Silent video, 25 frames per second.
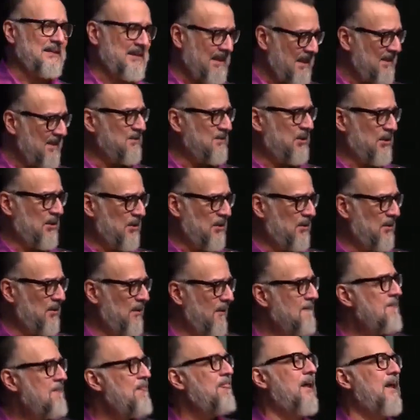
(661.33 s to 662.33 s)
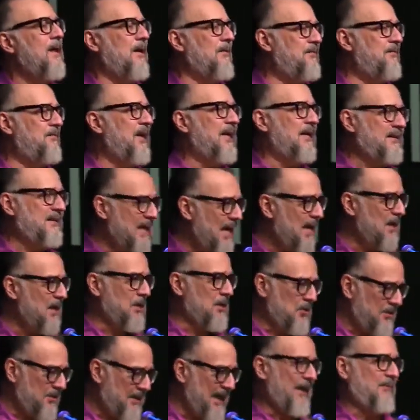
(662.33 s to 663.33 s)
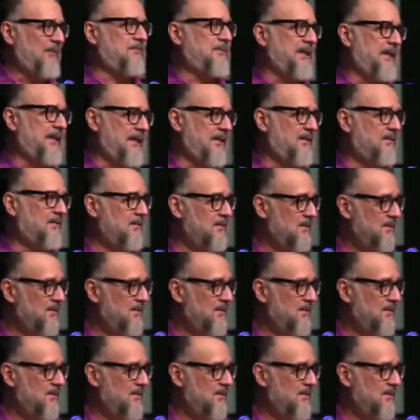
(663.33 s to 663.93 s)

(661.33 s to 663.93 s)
center of Hidalgo County?